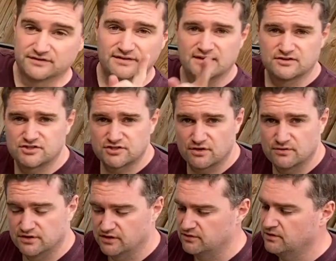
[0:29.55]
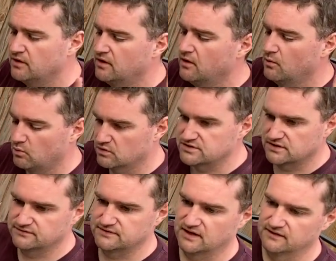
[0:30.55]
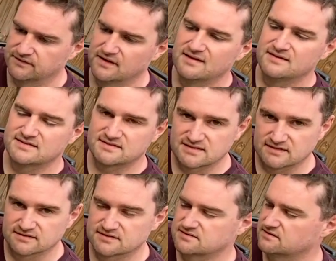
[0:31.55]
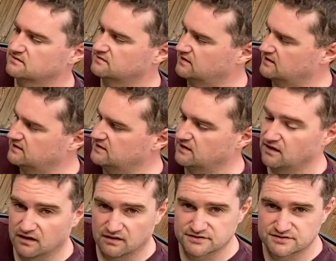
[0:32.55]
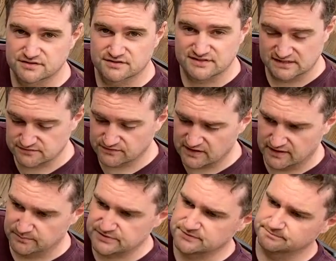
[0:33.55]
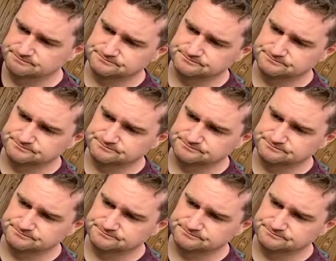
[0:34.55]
So let's show you what I've done since the last set of clips.